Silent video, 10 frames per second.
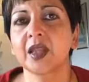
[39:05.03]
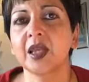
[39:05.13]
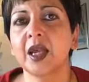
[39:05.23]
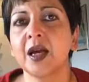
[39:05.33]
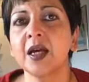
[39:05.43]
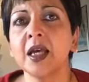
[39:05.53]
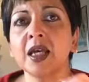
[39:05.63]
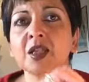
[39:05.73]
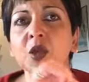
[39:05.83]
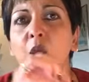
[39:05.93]
Yeah.
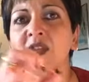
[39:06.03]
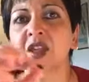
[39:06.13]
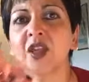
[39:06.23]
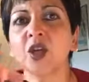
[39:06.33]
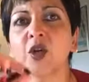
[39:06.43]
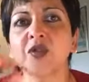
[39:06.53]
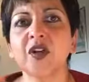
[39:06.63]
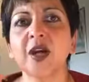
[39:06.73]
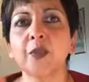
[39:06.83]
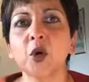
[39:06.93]
So I think, it's
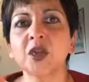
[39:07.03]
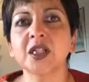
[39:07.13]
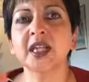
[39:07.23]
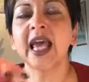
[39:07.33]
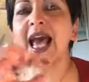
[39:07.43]
very important.